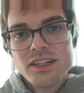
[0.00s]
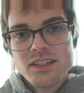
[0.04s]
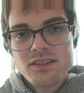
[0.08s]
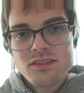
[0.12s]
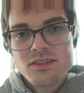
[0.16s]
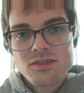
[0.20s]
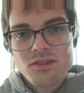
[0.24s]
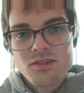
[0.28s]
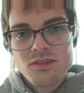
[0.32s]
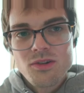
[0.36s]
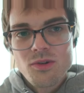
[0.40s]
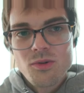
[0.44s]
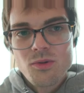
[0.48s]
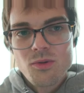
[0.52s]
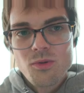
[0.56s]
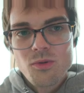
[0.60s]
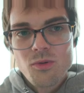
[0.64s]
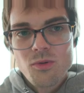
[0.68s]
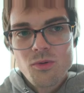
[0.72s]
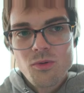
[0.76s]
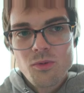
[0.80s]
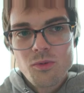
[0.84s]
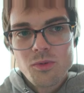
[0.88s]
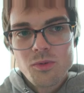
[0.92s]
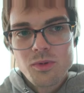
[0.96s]

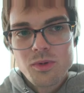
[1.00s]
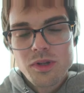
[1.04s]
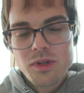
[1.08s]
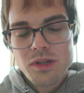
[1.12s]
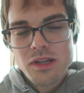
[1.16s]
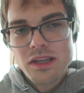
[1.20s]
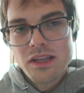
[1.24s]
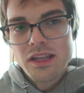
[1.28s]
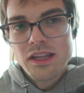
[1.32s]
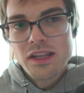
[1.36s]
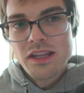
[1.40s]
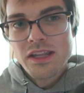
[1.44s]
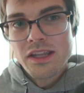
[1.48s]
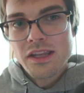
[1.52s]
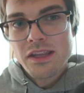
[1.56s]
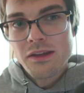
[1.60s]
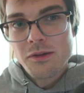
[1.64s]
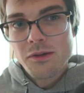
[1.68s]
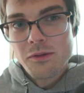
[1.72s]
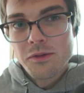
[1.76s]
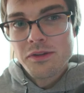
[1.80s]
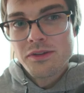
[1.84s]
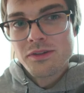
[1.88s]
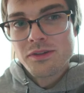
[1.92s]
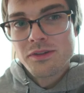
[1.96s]
So in
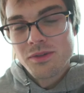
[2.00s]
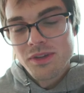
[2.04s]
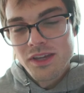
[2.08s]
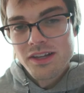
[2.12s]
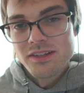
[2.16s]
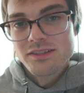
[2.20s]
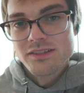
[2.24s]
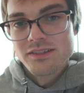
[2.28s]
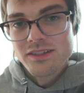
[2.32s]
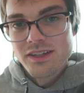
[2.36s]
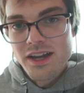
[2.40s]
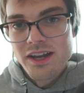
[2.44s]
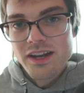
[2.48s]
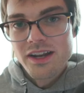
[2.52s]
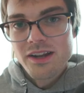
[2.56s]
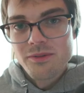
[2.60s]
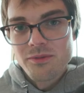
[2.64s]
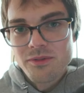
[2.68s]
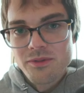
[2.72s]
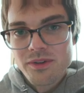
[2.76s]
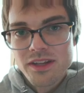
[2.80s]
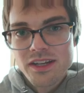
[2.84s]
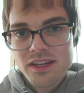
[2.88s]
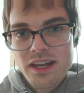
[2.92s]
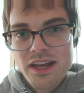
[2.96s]
2009, I
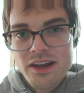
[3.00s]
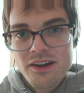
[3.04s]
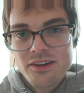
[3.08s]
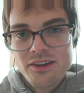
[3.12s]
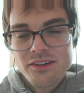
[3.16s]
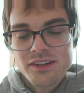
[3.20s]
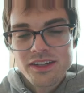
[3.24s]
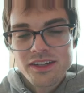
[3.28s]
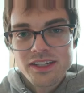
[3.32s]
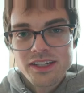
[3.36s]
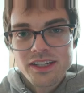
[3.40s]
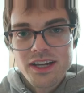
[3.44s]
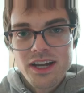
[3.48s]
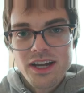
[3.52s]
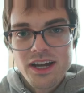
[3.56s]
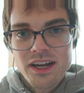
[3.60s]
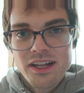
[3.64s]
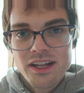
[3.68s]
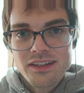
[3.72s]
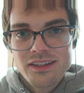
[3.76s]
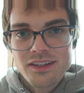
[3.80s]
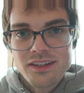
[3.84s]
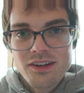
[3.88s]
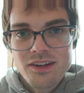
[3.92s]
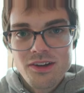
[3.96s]
went out and
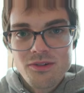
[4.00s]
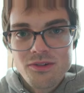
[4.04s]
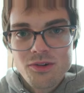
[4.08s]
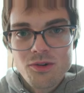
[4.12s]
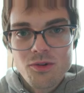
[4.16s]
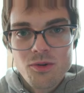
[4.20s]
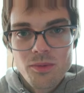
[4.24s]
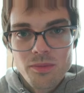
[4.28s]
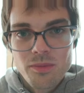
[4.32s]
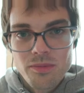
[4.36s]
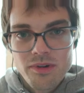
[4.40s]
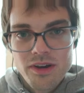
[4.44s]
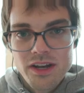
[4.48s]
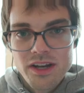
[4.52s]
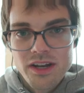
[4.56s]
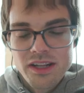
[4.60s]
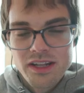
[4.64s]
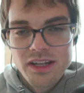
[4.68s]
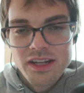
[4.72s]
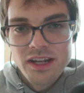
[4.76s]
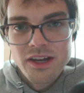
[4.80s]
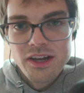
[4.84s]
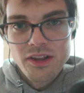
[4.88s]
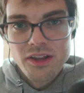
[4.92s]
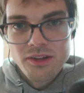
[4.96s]
got
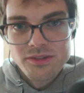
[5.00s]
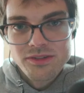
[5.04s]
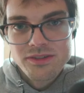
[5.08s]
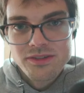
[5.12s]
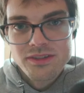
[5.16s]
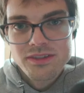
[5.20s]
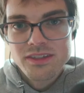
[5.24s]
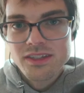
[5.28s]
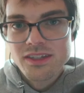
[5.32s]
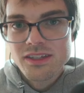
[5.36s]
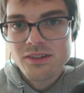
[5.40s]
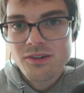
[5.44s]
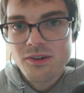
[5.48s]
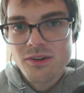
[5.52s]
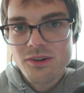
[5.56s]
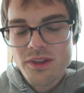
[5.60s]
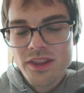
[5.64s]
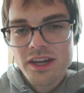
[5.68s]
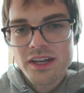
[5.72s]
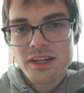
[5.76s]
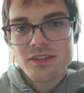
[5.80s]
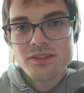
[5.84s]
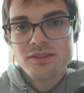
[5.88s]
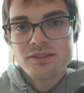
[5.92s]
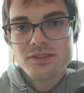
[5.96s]
incorporated LLC, all
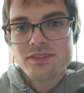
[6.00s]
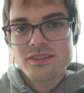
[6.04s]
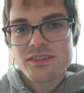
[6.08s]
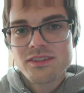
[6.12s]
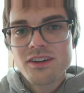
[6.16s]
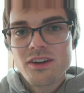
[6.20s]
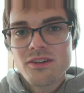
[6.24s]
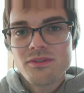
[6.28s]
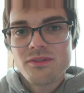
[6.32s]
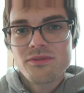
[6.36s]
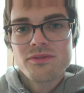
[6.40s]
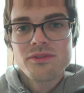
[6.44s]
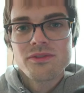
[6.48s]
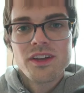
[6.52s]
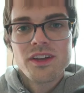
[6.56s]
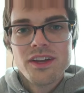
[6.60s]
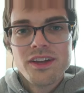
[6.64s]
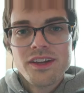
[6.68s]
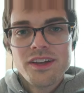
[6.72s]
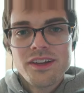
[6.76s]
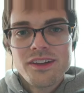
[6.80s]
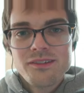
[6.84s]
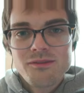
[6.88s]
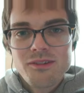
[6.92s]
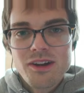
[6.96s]
that good stuff,
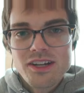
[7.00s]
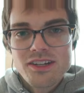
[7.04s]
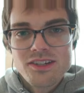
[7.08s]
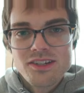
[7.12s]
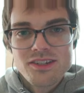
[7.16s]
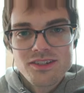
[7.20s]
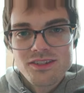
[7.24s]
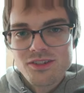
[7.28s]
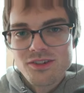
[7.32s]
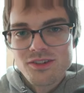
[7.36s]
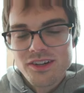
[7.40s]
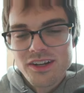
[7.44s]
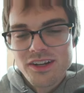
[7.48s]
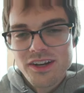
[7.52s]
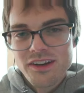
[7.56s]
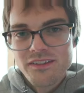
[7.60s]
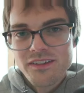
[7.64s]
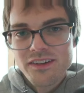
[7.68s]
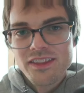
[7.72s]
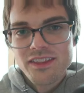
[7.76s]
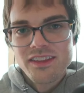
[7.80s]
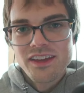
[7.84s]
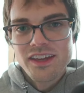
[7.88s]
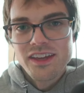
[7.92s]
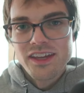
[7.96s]
registered and
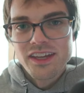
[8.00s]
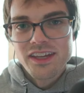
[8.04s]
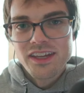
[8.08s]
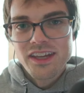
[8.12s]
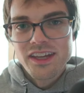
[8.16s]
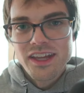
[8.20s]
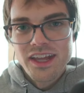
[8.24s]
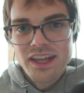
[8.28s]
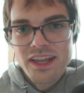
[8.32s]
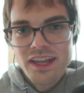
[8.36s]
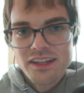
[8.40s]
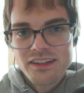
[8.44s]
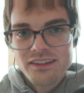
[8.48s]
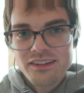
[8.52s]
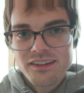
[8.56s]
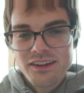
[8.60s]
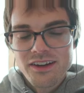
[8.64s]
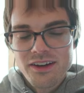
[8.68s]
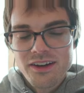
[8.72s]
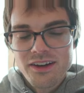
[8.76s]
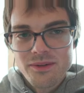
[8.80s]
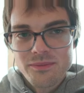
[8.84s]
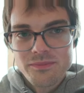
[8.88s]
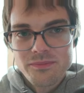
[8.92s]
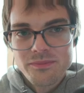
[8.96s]
everything,
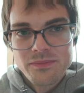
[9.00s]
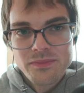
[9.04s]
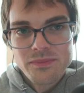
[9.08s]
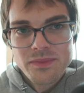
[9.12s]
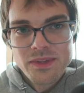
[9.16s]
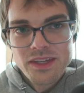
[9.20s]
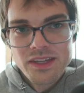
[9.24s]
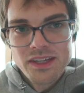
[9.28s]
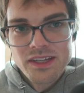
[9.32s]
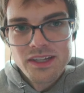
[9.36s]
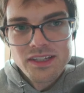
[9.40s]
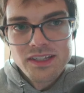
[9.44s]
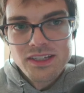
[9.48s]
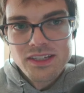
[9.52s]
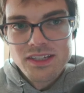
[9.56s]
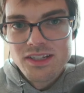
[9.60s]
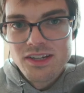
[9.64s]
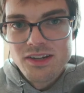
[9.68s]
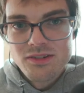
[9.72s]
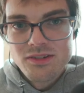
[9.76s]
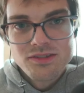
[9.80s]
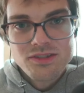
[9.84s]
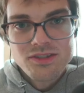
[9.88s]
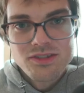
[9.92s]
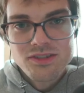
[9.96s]
and
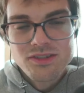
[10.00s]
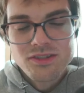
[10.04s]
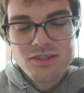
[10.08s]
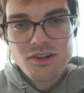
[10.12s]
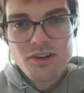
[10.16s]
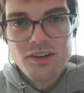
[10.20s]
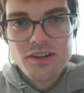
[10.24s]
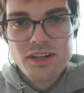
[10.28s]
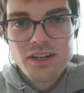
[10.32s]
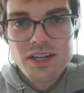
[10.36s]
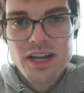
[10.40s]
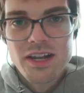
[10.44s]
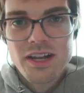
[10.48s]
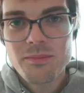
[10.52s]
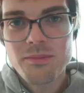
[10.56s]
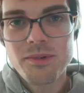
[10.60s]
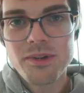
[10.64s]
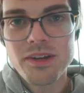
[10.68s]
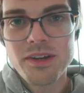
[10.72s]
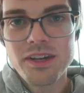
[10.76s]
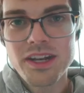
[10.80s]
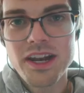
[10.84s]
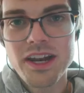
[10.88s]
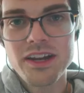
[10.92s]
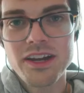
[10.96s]
just started kind of
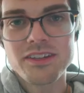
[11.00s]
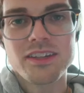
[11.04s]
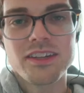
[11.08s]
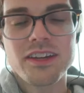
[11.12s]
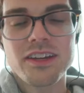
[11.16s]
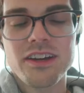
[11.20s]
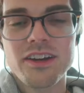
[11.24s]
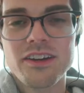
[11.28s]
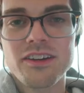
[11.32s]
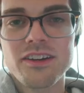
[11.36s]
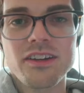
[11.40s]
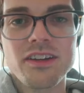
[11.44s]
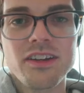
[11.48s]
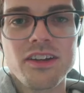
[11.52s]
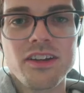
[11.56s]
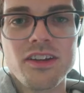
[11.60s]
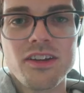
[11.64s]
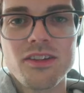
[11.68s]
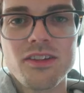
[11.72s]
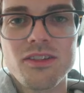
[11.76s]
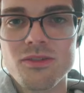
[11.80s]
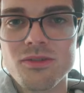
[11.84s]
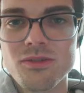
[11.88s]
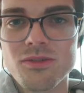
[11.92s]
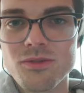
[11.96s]
putting it out there
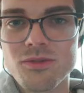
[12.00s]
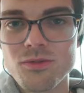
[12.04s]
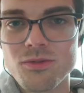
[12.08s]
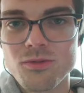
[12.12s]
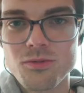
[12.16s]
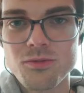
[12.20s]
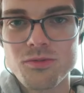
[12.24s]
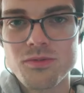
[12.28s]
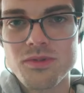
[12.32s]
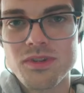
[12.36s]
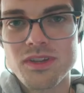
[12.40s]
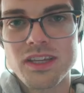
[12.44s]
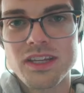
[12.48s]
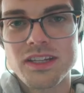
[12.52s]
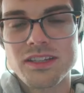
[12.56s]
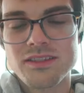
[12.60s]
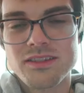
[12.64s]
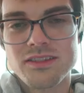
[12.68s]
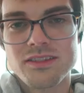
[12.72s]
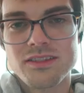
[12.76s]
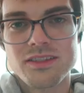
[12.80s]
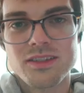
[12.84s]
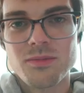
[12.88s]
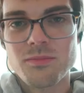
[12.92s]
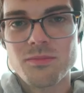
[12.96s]
through things
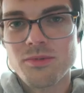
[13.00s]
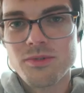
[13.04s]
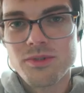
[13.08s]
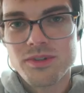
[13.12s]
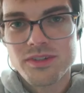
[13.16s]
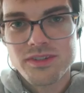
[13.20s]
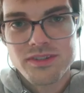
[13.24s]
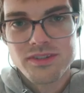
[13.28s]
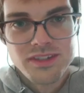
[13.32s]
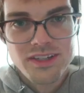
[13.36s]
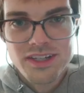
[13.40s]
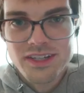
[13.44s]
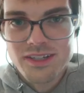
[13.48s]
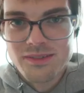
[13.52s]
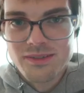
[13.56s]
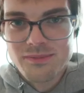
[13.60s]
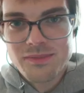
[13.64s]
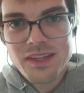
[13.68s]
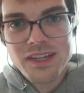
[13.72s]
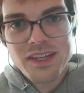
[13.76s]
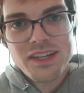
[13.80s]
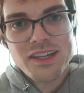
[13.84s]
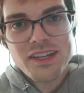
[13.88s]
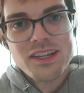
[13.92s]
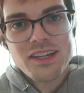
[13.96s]
as simple as like
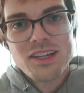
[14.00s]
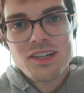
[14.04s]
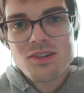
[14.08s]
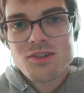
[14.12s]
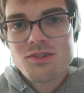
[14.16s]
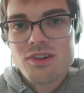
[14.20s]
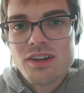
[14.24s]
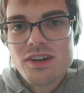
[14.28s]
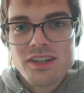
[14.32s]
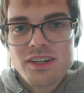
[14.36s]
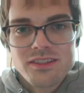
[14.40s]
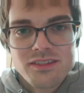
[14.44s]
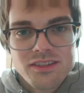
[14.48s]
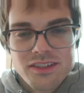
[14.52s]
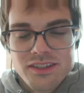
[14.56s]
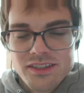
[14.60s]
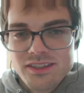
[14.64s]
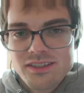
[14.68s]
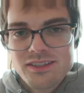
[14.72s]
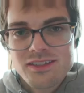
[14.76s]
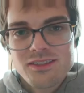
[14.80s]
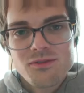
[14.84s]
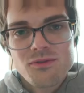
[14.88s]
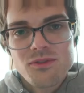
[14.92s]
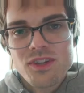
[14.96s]

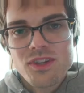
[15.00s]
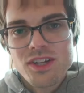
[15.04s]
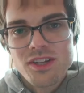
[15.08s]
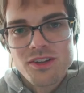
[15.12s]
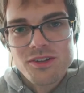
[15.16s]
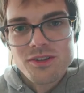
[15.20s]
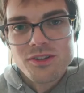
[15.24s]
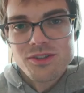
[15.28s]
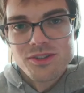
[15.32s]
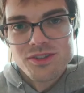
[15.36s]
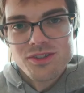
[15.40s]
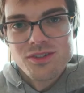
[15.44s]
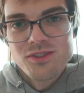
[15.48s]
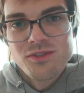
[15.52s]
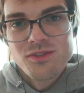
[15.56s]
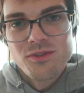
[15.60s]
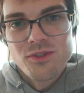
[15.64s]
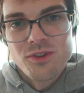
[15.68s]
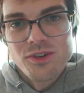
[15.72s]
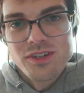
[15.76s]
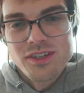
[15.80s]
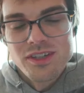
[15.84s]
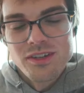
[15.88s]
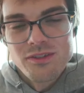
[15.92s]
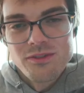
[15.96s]
Craigslist feelers
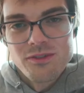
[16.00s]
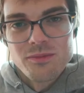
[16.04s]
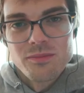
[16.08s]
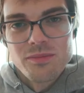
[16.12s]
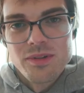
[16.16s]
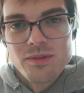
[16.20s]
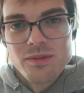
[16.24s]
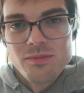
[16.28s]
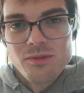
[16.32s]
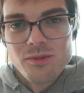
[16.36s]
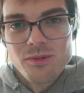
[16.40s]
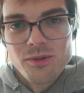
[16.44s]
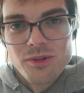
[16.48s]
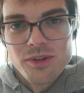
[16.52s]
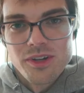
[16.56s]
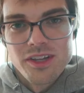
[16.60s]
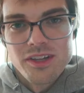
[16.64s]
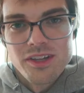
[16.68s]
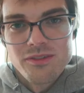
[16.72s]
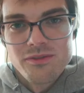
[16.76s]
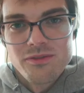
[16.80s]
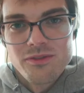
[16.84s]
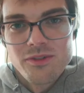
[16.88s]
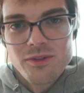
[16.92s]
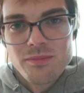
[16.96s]
for different people
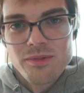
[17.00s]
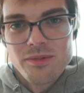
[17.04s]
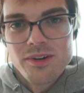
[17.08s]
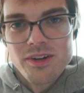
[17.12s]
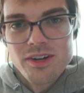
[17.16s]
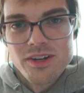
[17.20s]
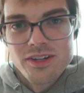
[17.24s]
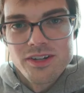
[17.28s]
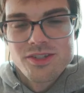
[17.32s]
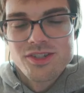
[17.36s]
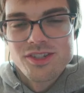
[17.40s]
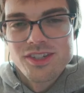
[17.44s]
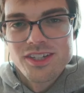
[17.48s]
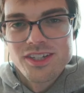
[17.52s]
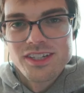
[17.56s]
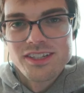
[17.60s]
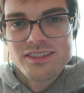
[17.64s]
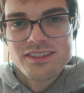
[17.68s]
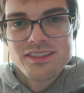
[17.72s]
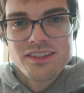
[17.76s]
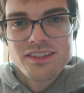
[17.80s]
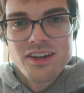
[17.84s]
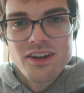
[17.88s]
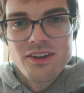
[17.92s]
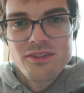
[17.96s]
looking for production
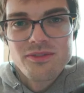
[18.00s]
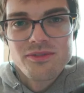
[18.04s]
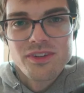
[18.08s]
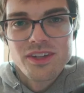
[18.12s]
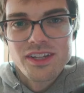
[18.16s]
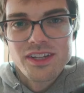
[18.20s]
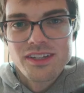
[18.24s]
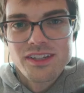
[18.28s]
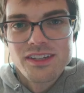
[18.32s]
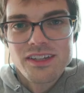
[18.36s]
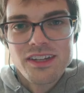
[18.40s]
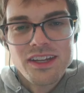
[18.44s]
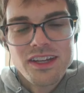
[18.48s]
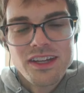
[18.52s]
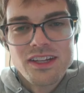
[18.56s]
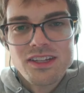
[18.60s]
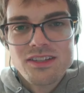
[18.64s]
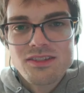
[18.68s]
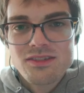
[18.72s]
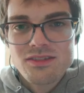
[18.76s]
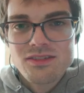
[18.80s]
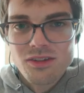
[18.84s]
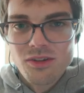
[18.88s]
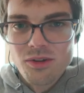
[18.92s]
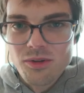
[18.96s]
and stuff, and
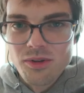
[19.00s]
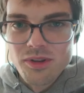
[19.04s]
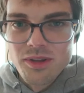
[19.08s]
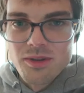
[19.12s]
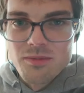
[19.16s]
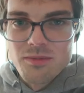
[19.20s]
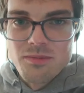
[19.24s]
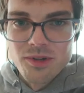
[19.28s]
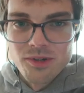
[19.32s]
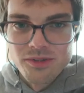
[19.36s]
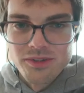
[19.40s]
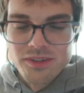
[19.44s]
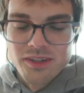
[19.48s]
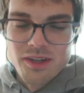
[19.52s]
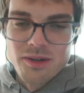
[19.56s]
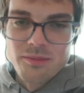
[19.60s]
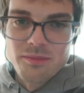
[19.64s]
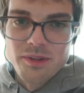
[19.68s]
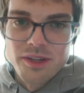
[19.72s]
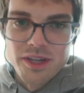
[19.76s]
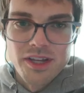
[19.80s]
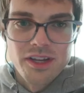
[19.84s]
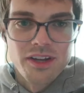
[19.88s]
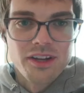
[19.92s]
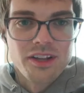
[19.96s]
slowly built up
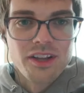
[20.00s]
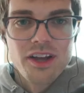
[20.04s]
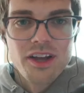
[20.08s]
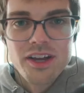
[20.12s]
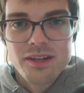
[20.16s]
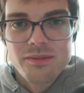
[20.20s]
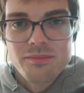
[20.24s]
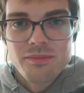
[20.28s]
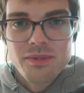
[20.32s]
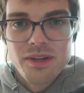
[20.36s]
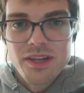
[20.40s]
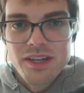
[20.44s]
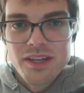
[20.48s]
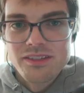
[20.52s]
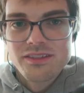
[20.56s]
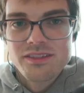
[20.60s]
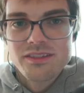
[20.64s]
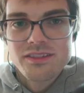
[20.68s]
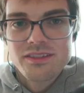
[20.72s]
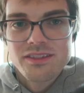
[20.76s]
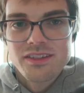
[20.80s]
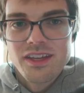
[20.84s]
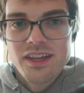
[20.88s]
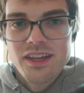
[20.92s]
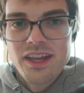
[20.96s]
like a client
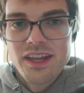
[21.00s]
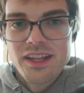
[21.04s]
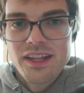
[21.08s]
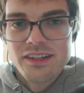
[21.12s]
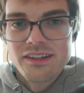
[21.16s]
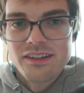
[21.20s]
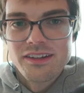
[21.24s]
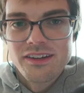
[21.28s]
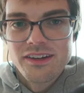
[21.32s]
base, and